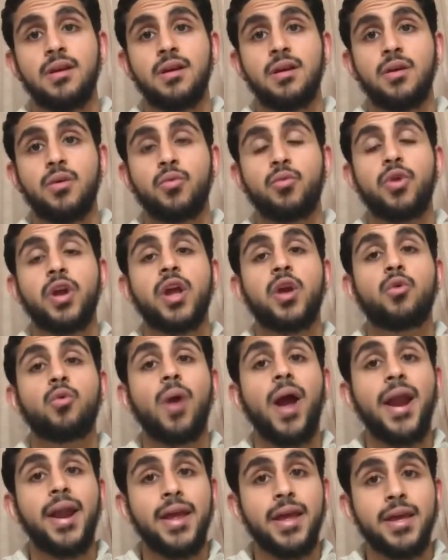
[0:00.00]

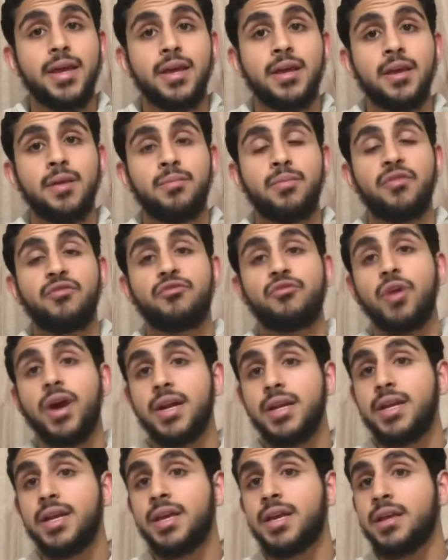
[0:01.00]
regretting
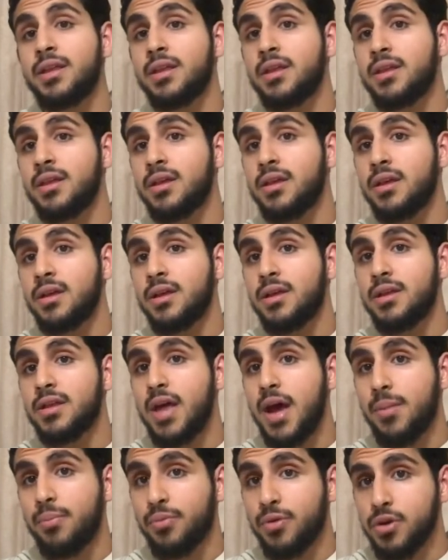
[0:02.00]
befriending
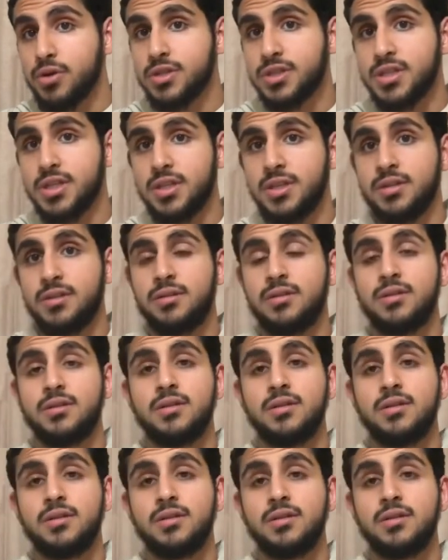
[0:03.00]
that person,